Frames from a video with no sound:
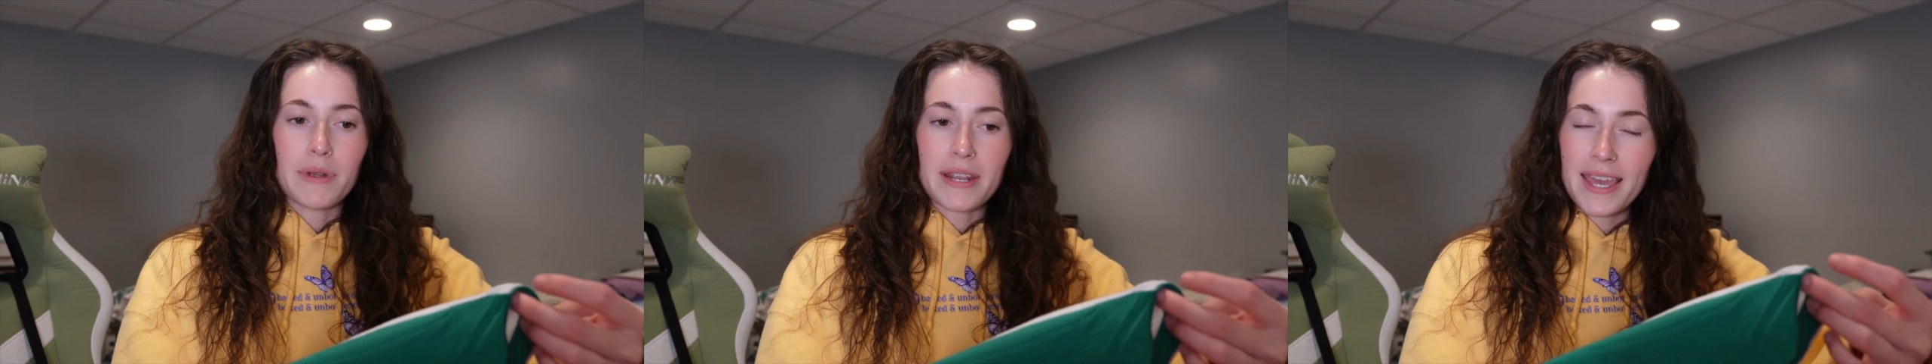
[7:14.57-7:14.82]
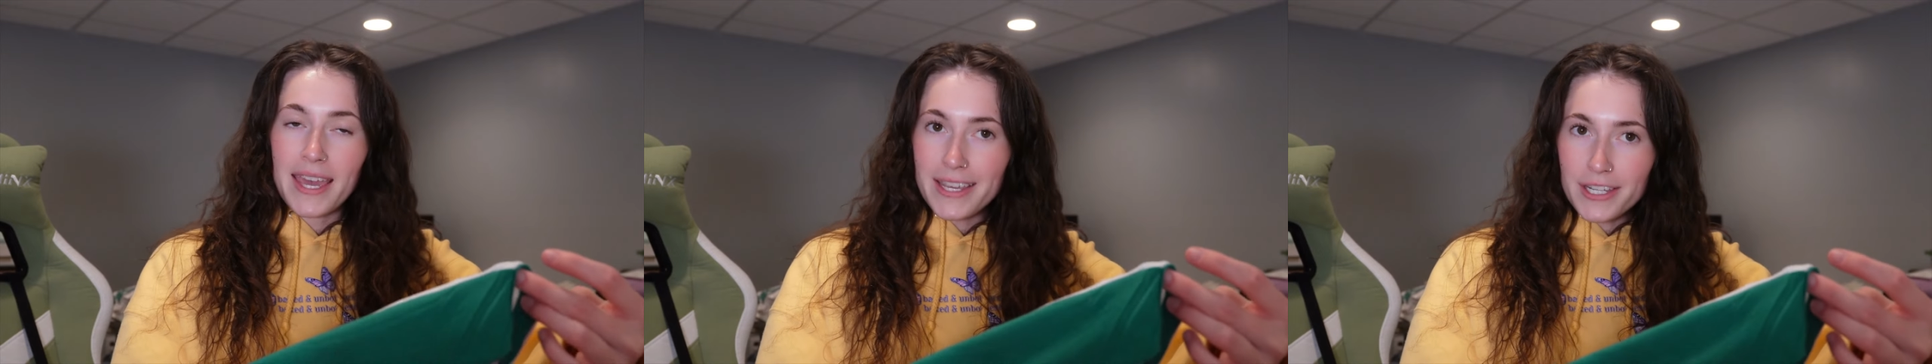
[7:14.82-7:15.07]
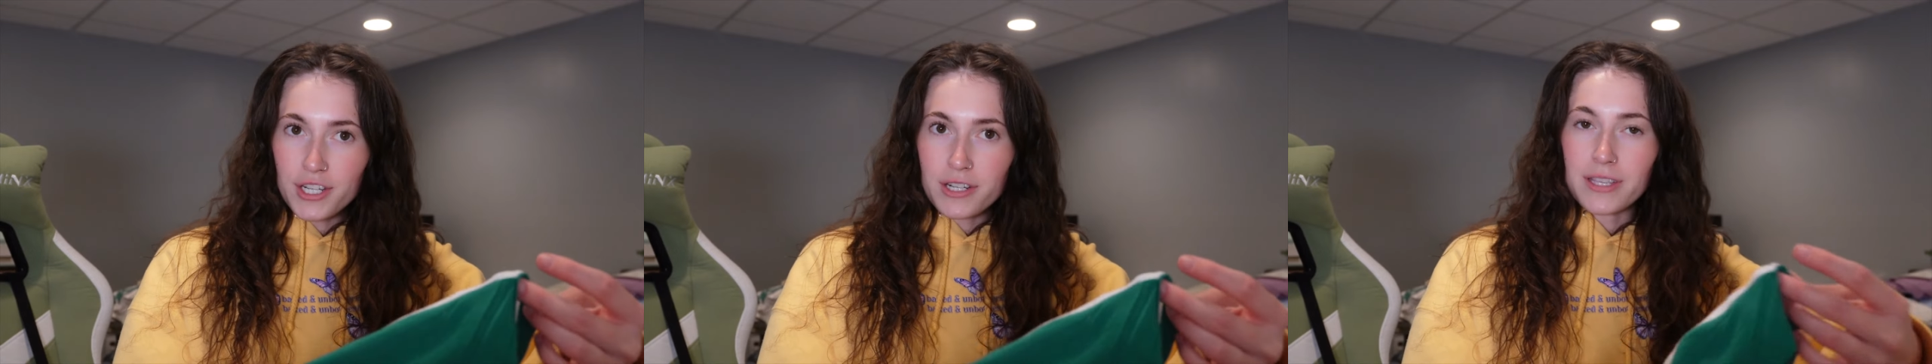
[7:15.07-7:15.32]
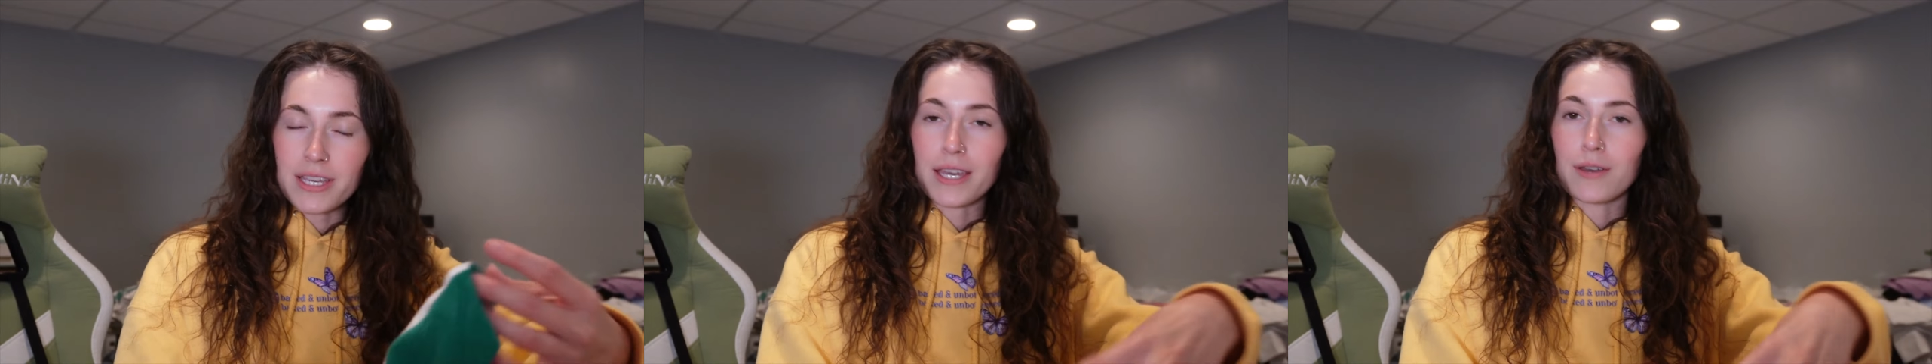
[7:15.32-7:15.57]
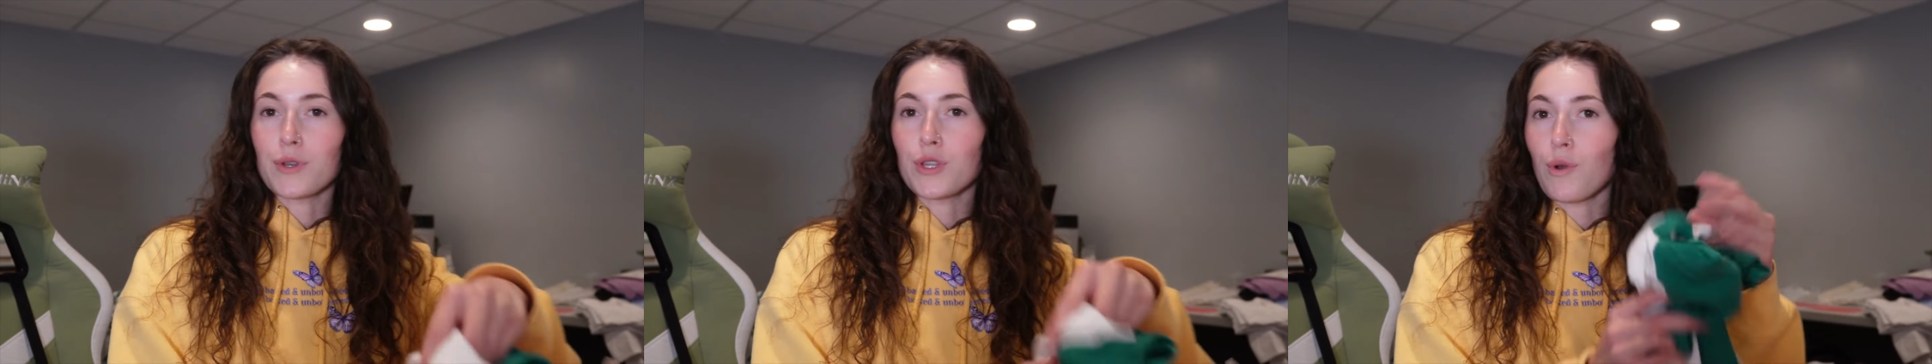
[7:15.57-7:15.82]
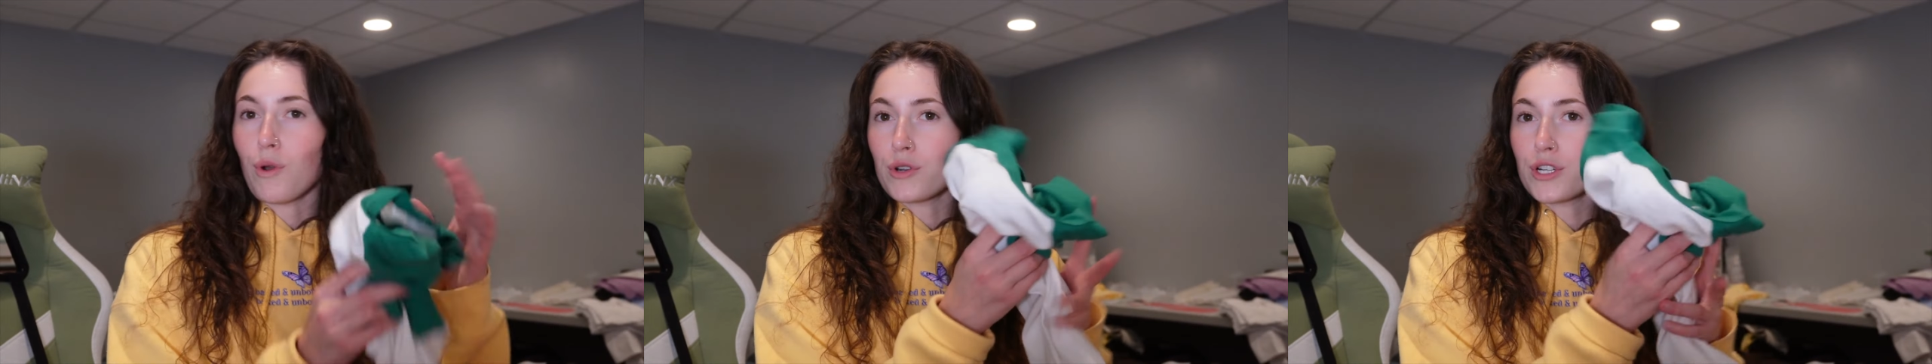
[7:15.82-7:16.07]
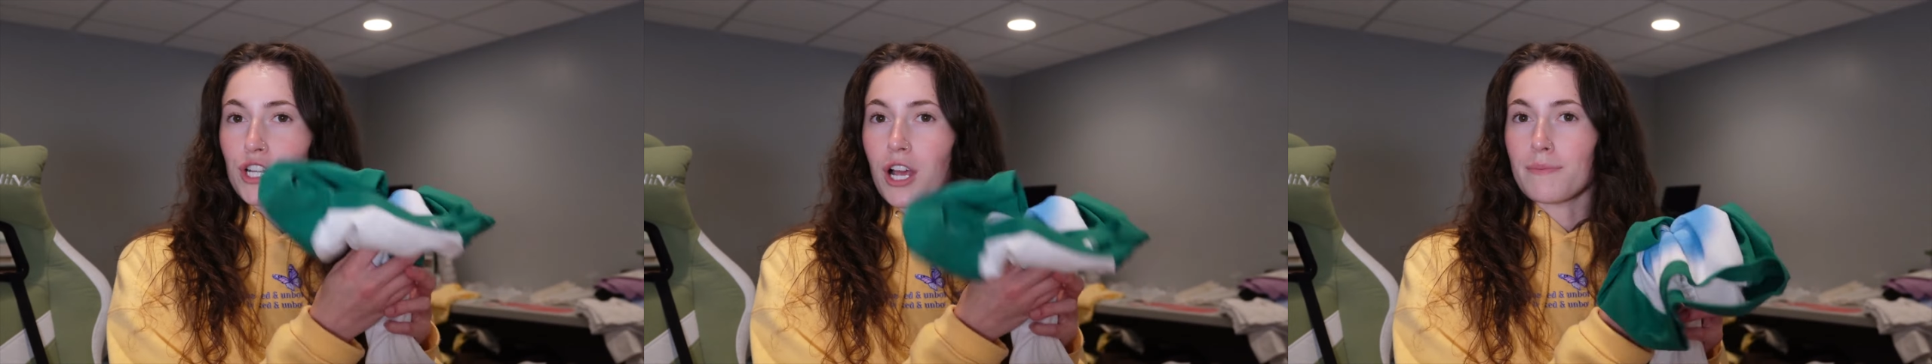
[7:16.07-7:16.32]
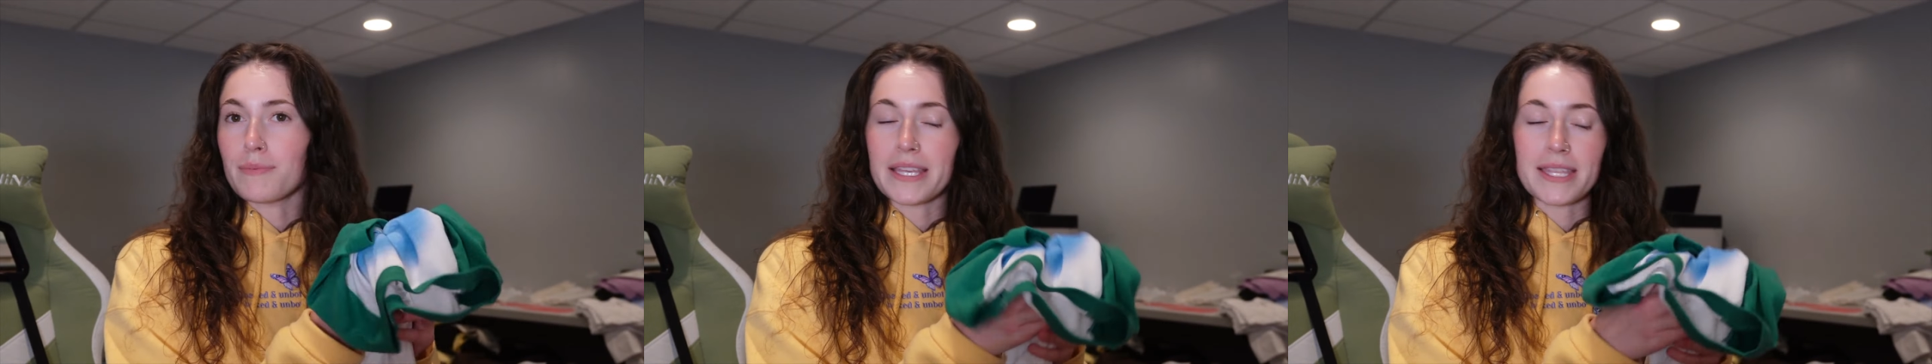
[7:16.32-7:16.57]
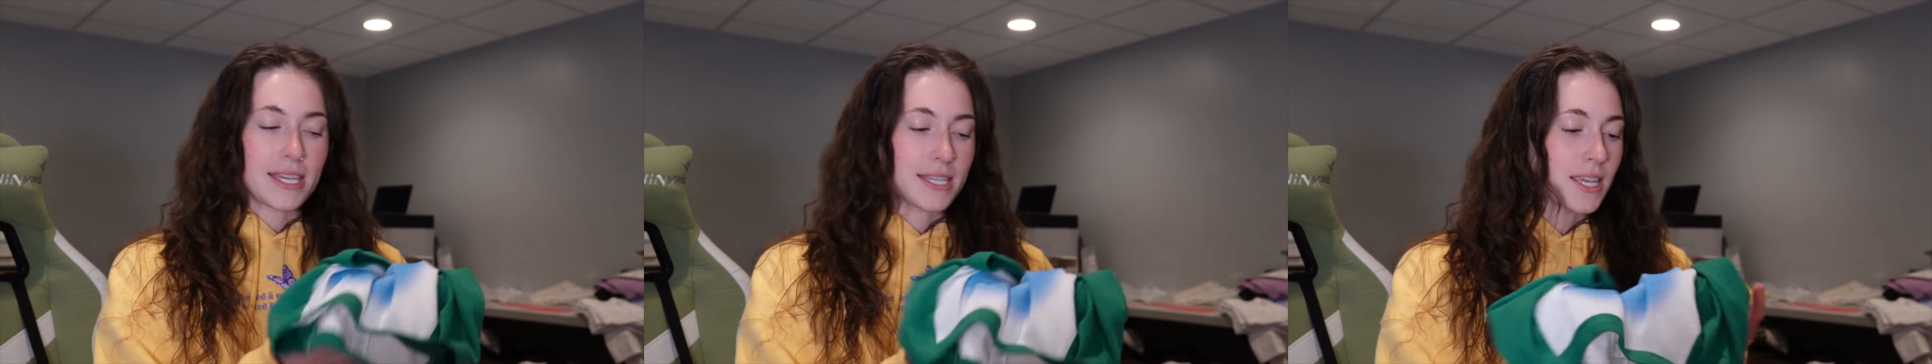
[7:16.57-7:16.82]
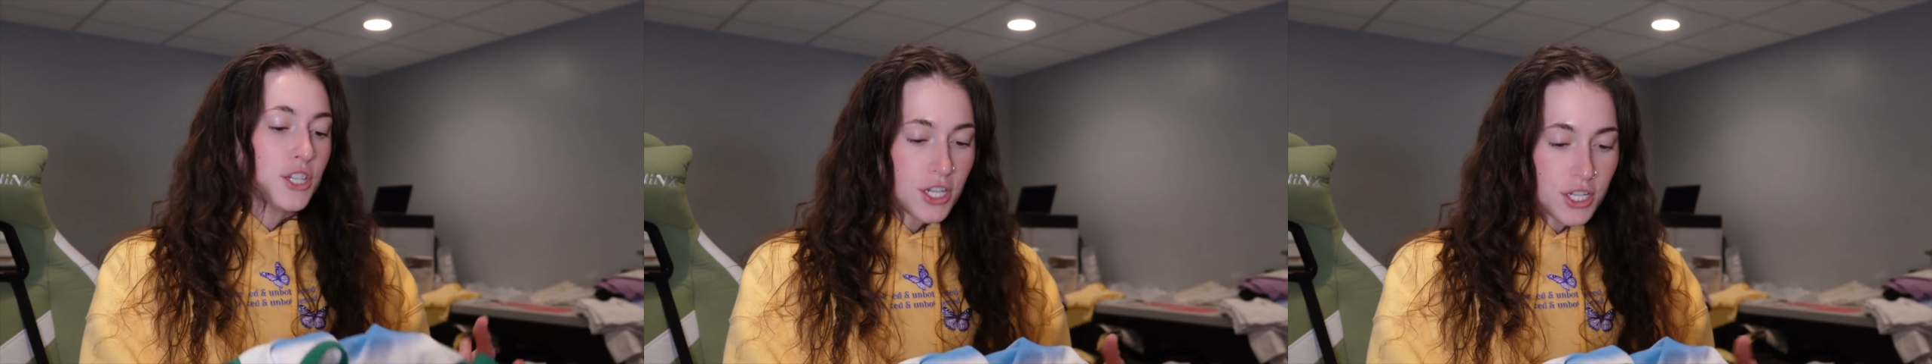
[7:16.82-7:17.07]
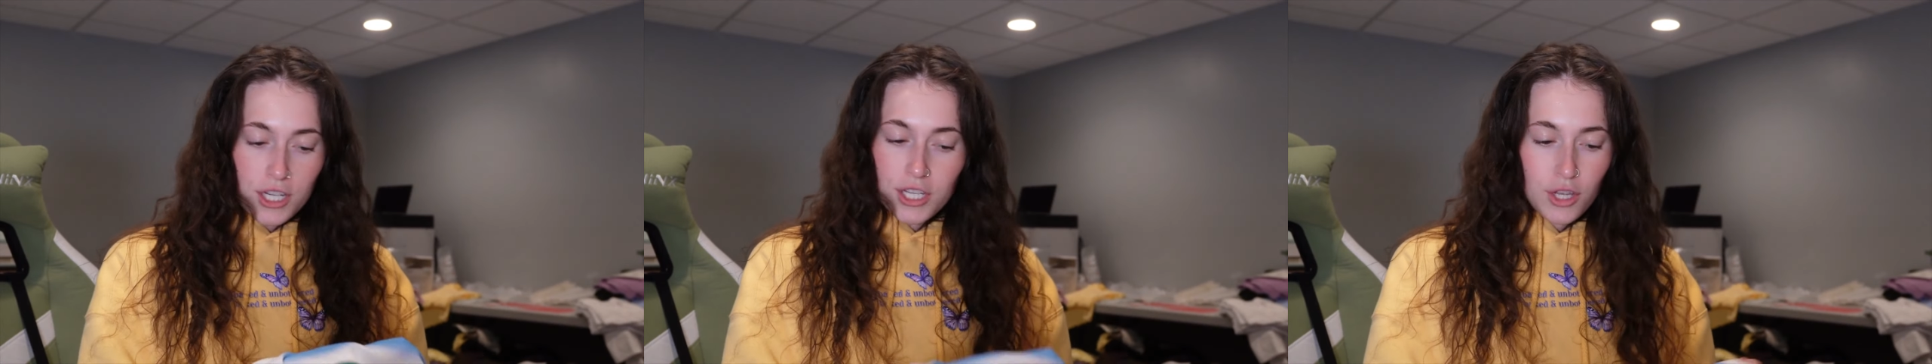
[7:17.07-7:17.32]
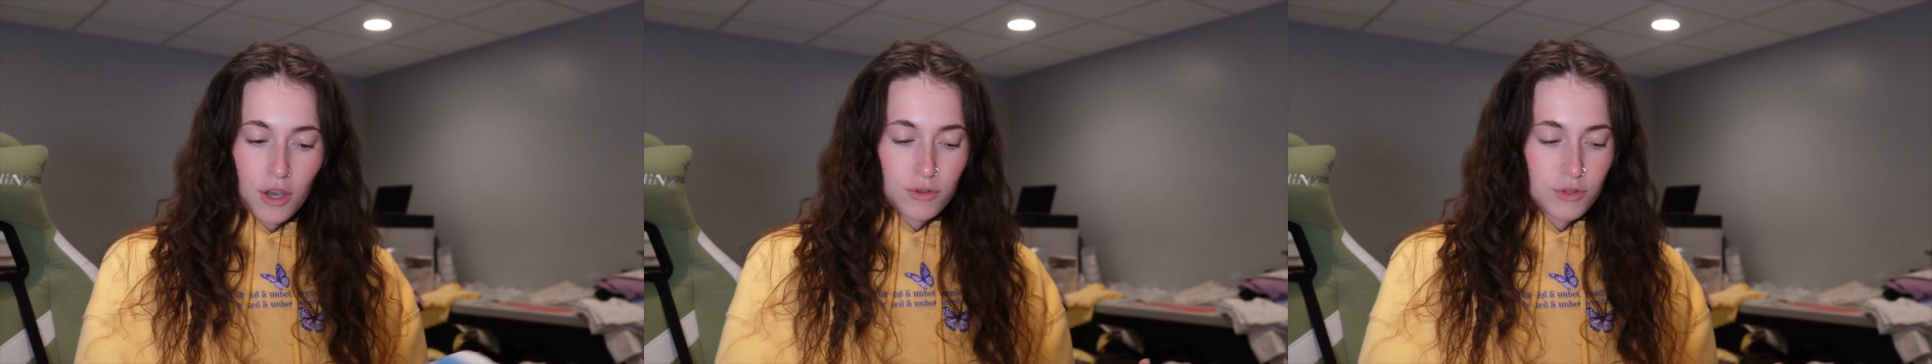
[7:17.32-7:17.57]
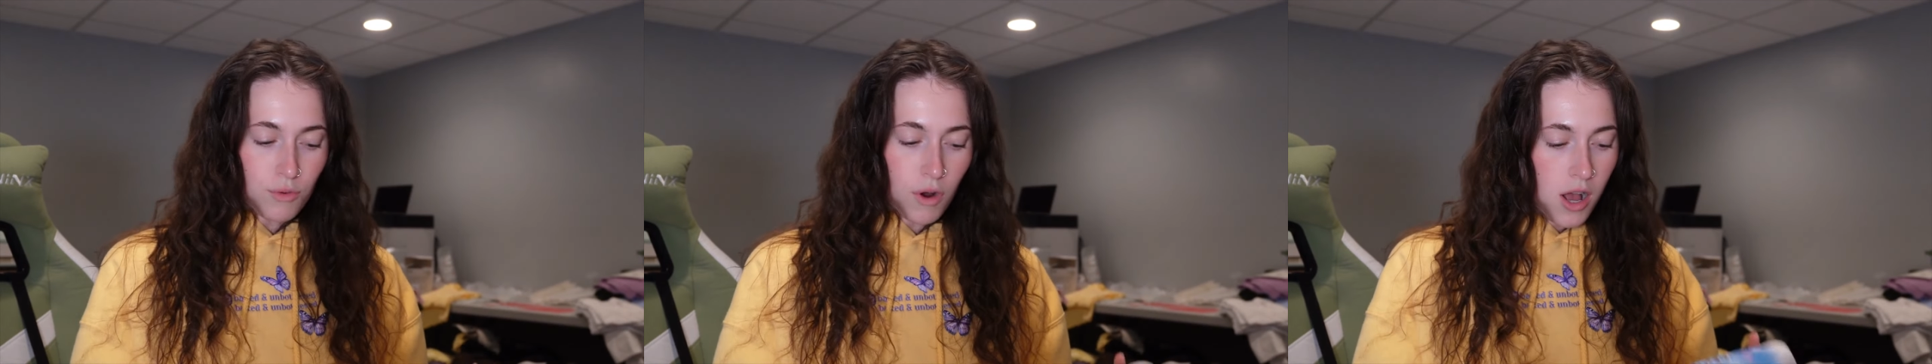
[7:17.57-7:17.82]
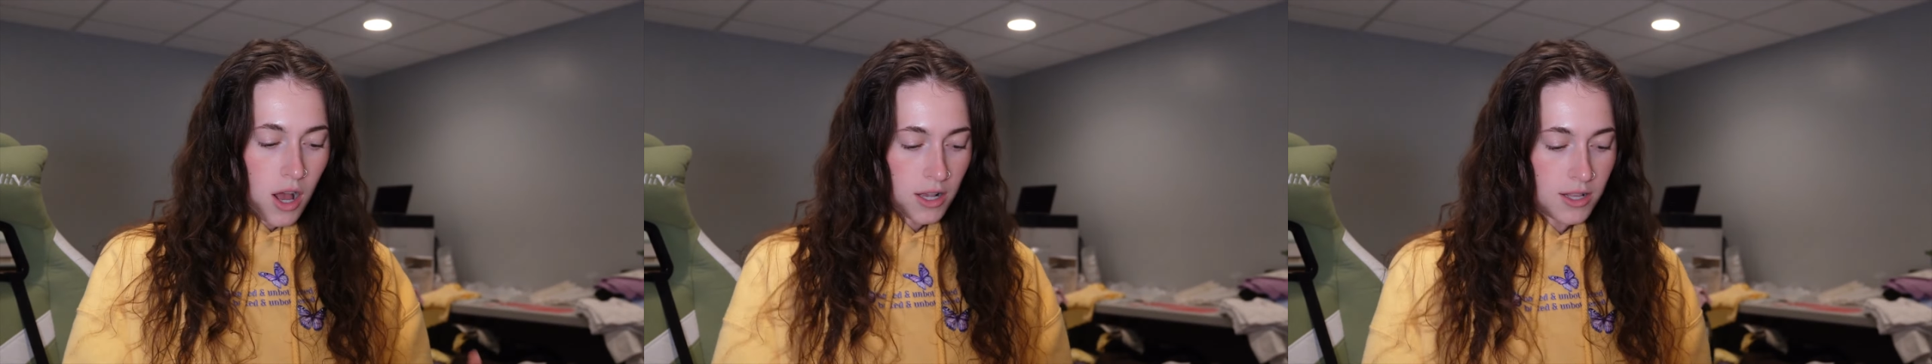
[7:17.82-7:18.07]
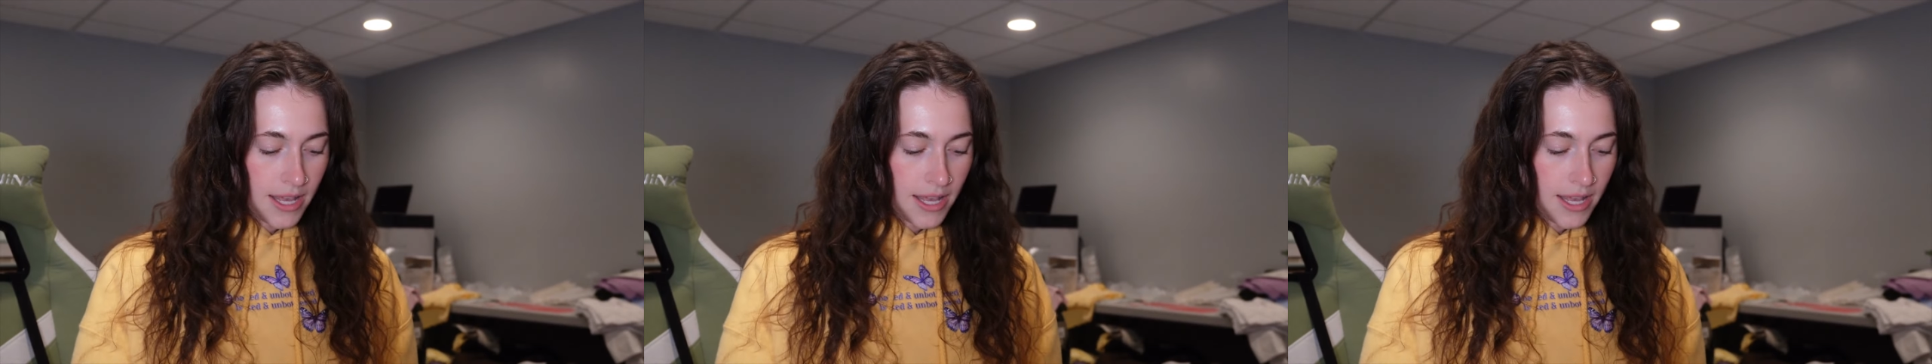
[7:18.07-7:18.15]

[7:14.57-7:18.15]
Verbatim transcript: But occasionally when you own a shop like this, shit just goes wrong.